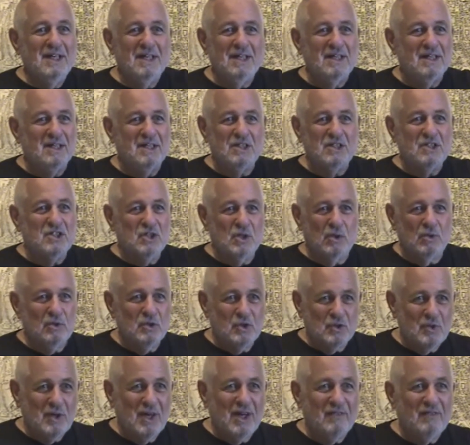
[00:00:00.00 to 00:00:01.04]
He could
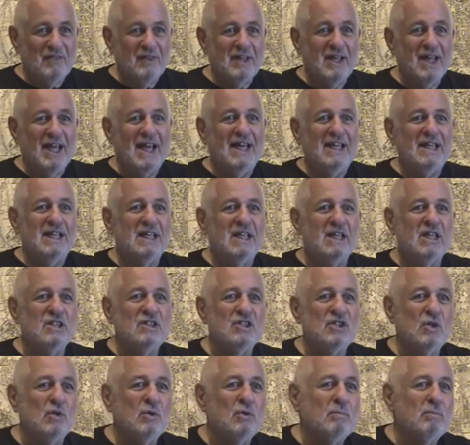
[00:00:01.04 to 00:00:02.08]
zone traffic and he
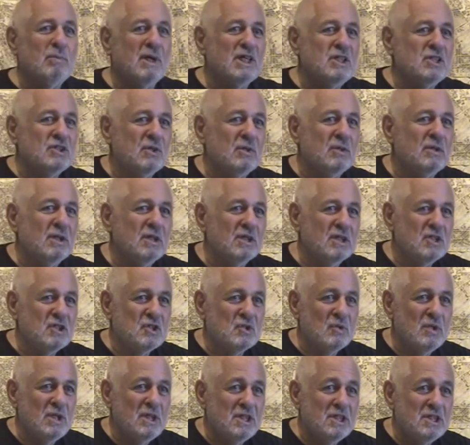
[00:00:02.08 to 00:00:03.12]
could zone by zoning the
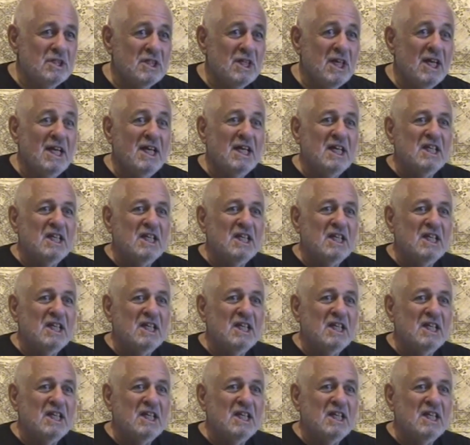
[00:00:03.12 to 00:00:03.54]
streets.